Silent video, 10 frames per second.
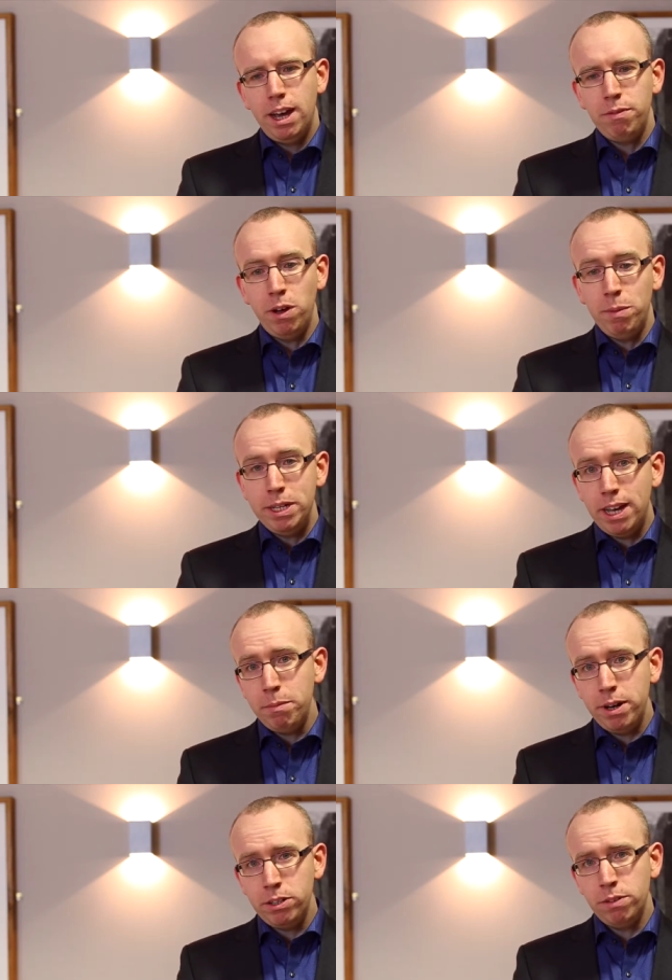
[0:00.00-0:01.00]
I find my
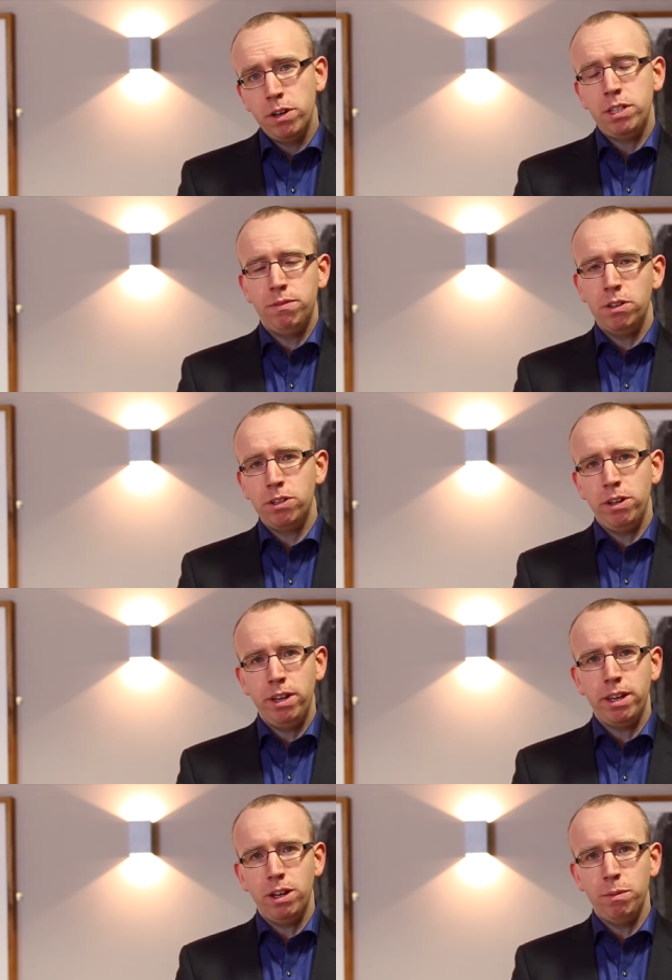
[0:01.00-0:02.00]
time here at the University of Ulster doing
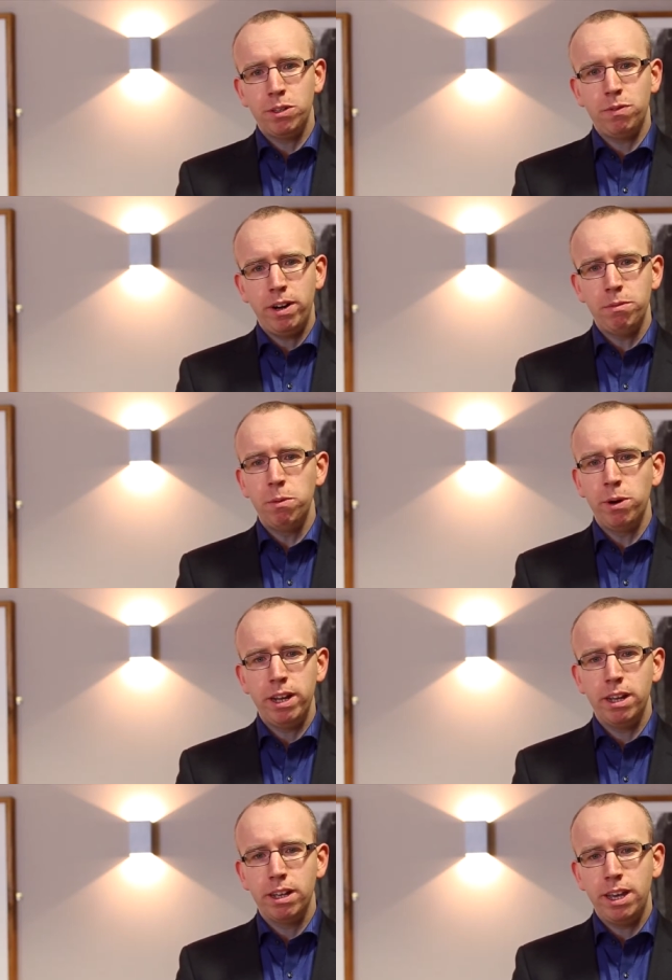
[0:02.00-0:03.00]
economics very
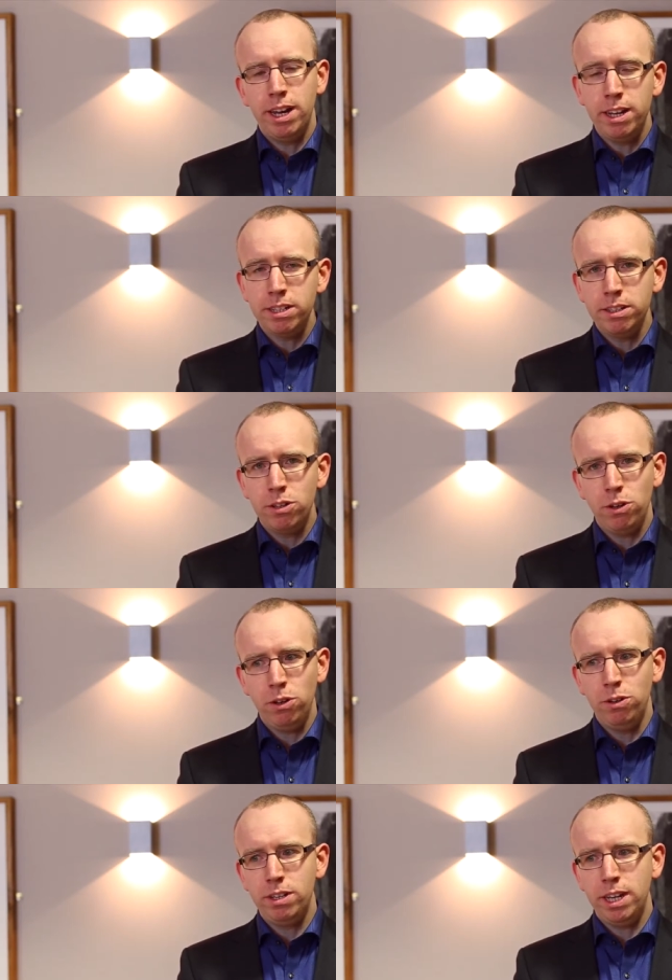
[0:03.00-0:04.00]
rewarding. In addition
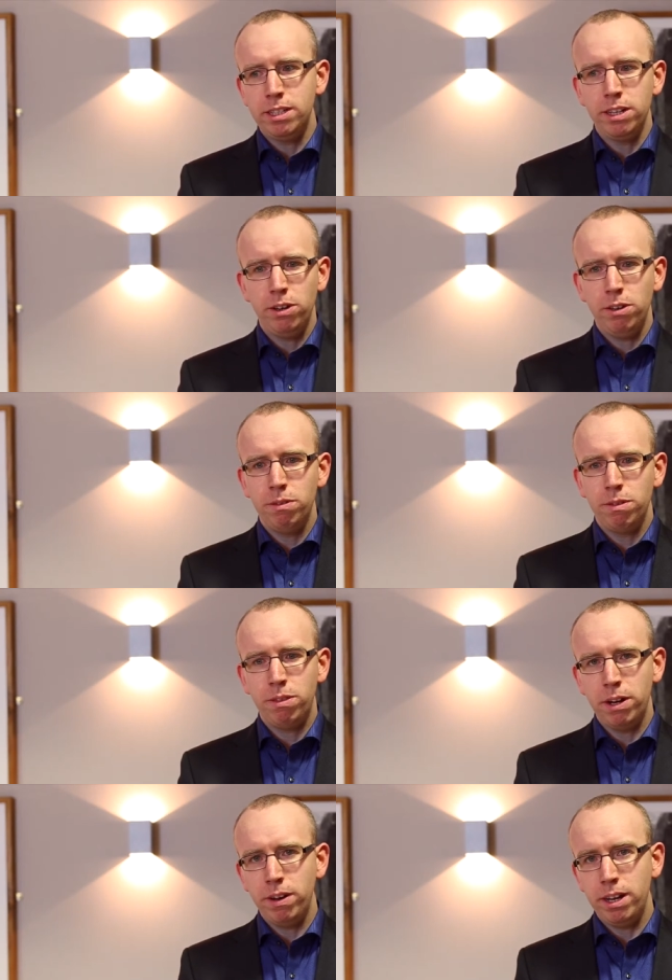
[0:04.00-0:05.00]
to teaching you
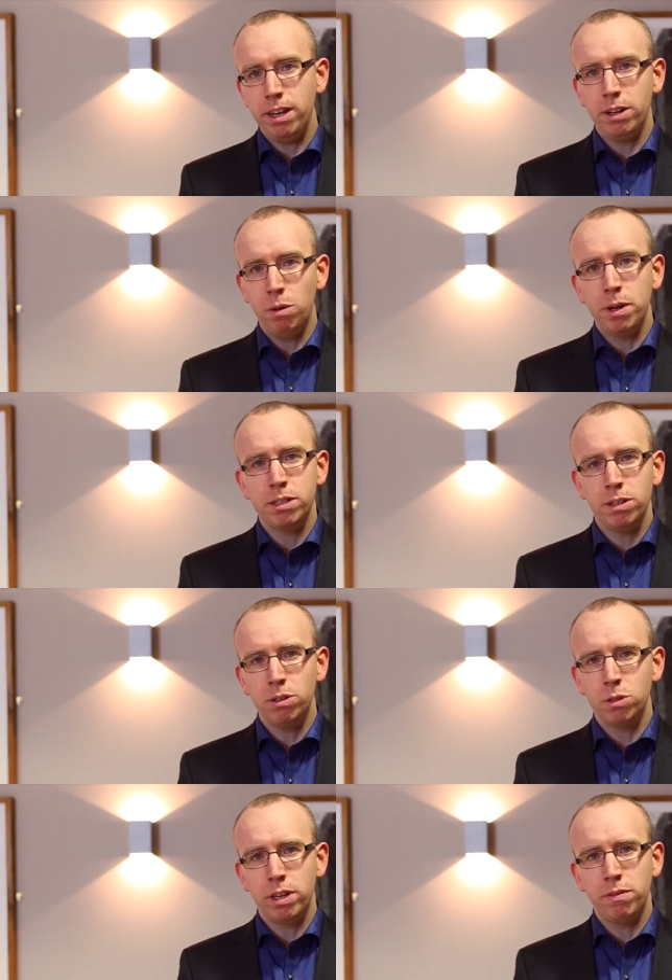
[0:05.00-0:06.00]
theory and economics, it
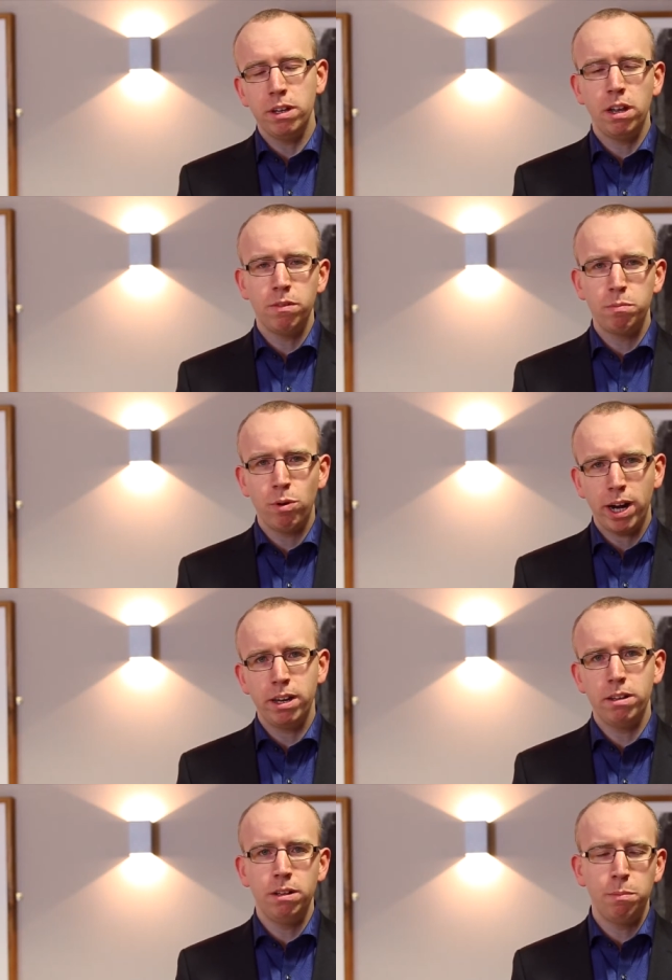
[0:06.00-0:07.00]
also gives you a lot of
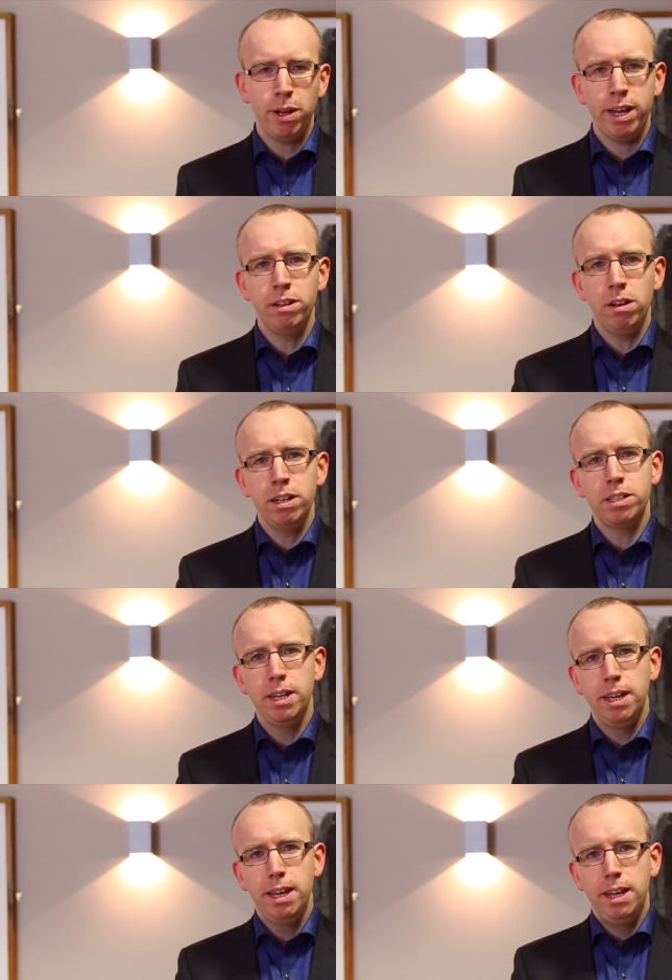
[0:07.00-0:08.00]
practical and applied knowledge.
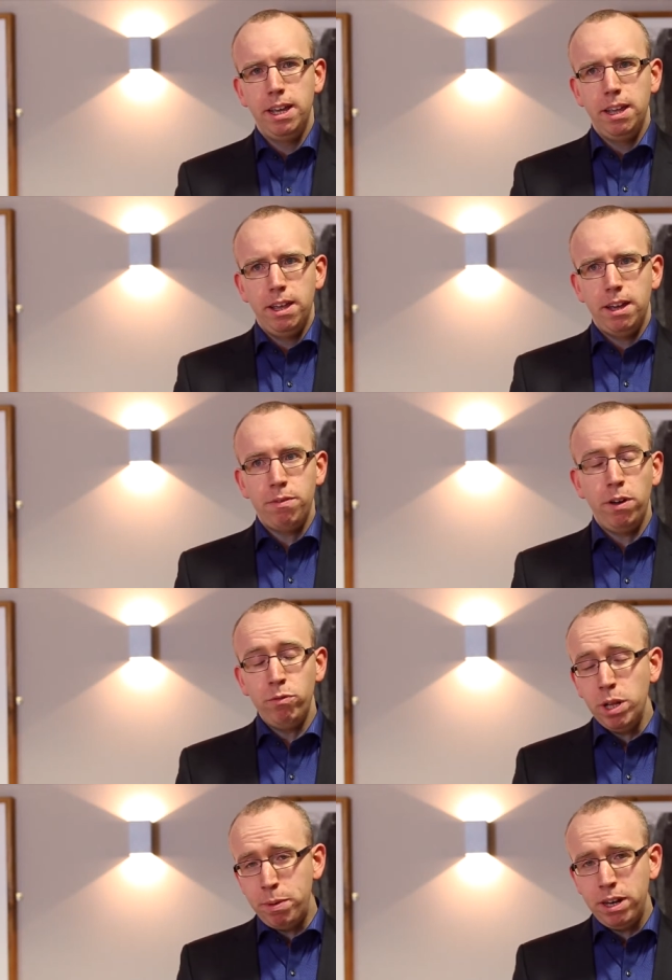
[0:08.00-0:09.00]
I
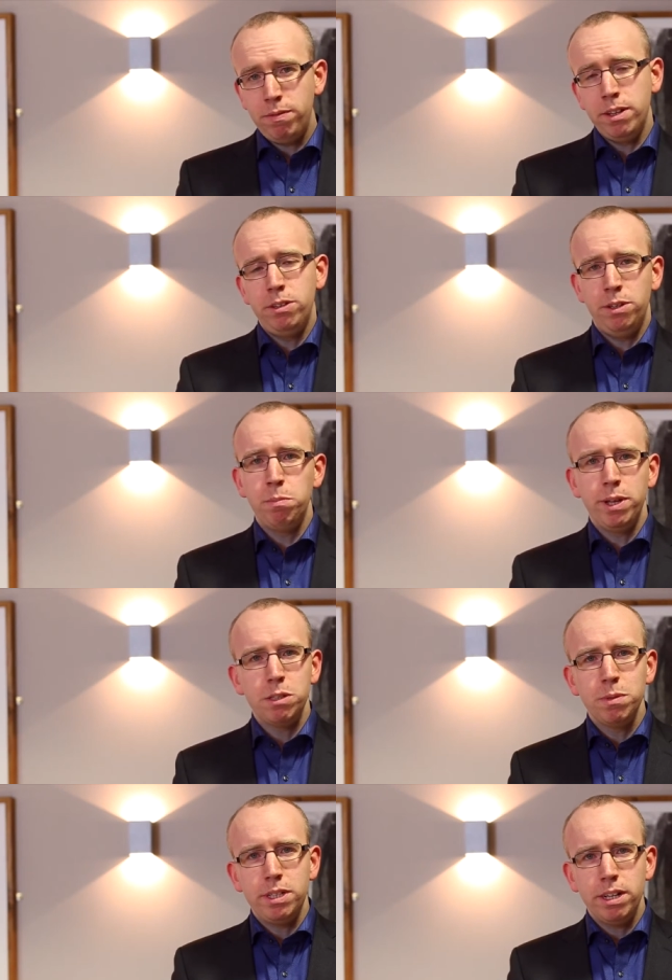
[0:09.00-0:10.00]
found real benefit in doing the
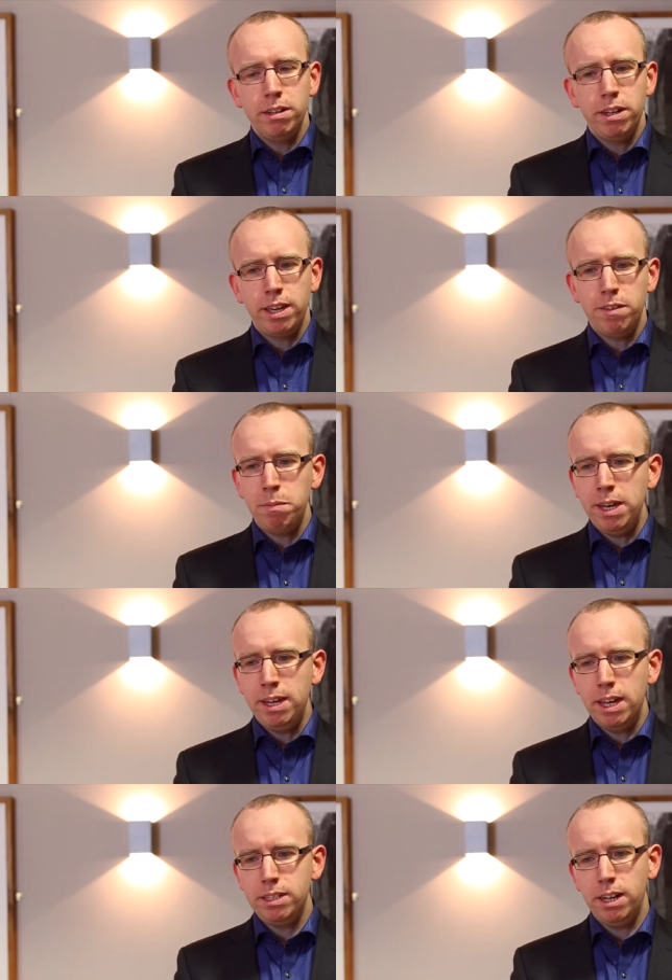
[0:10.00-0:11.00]
placement year. It gave
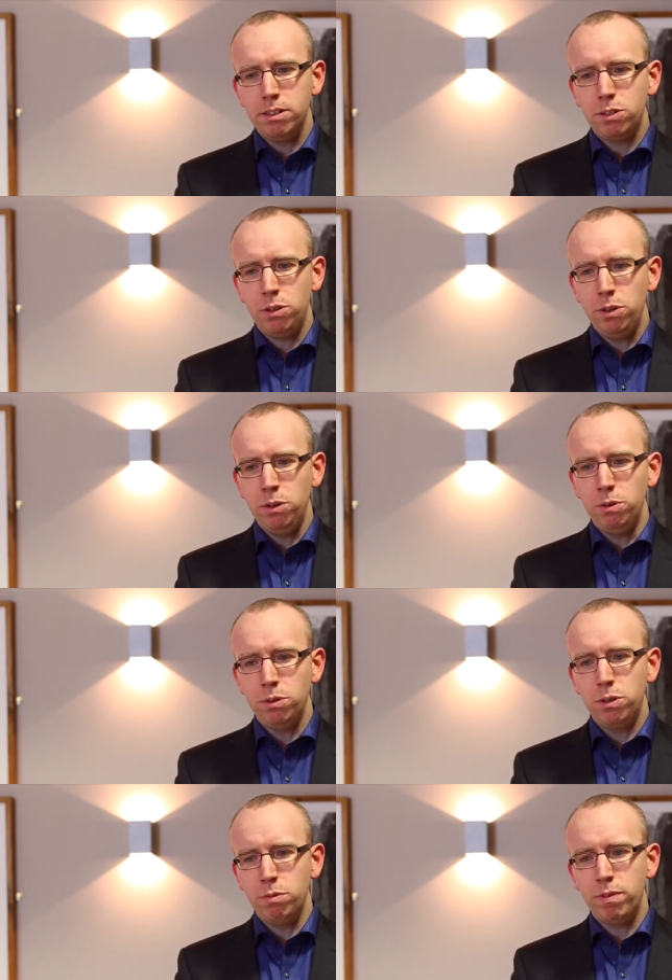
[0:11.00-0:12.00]
me a chance to,
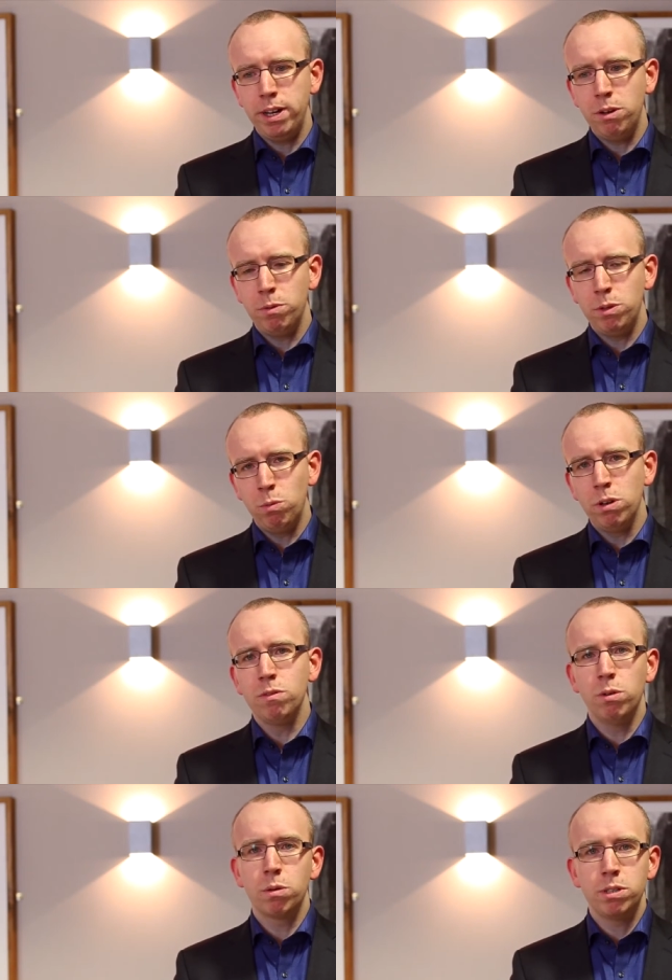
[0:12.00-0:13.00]
to find out what the world
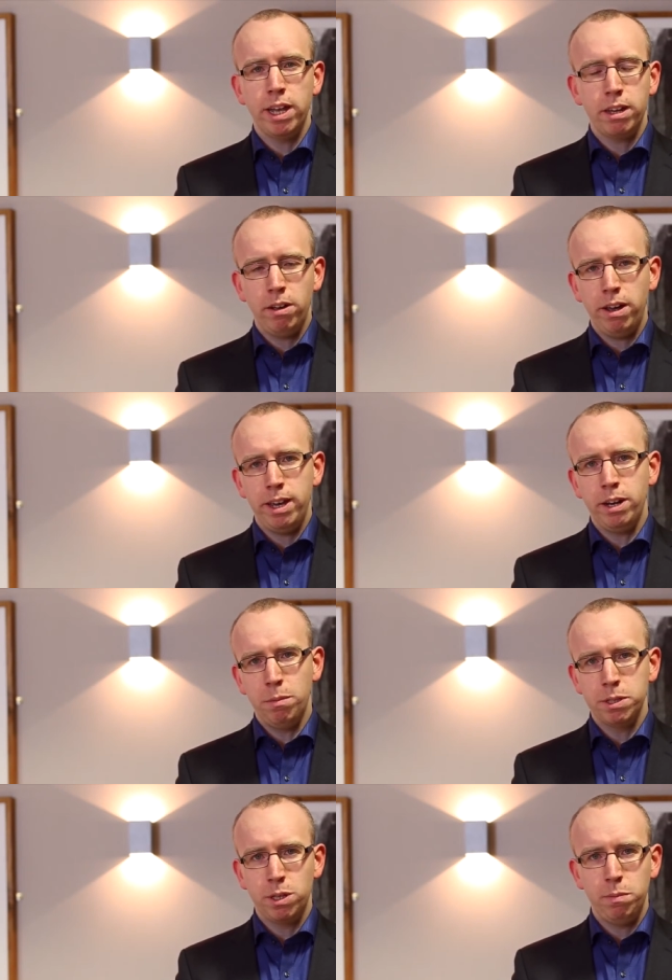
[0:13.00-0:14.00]
of work was like and how
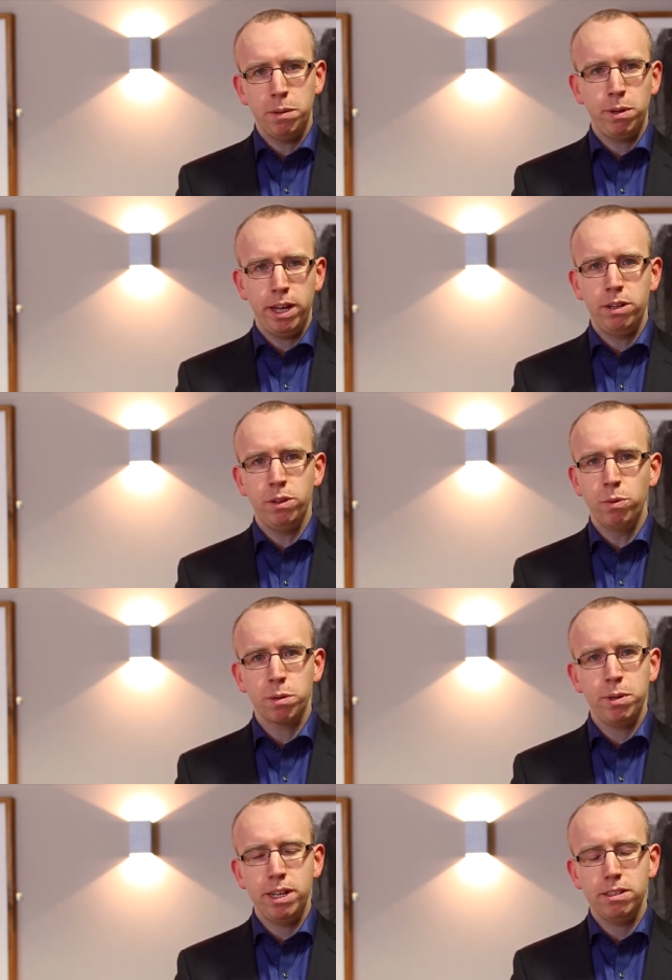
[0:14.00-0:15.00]
economics can be applied to the
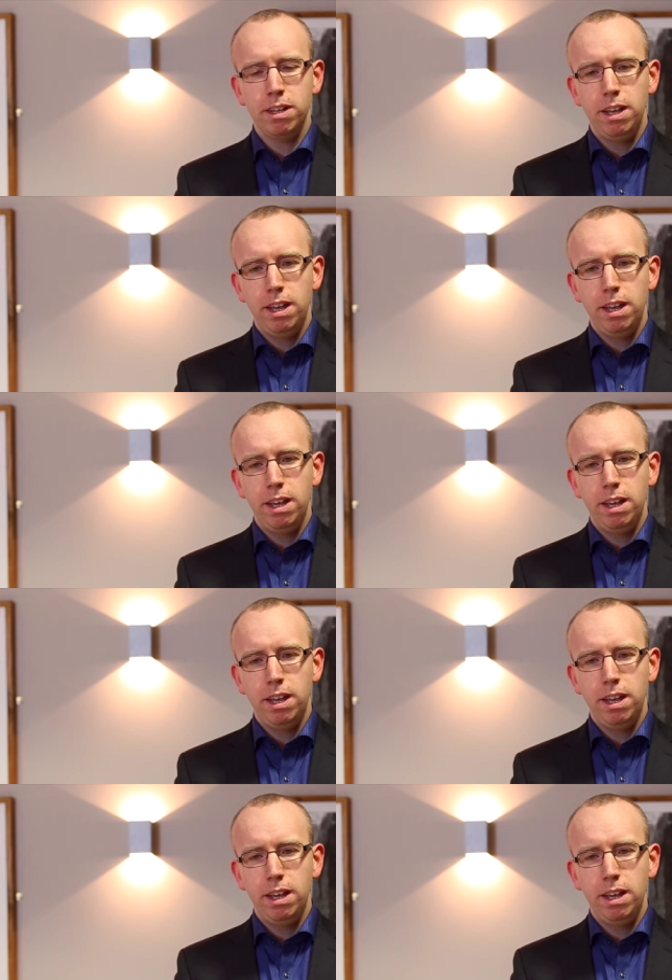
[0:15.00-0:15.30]
workplace.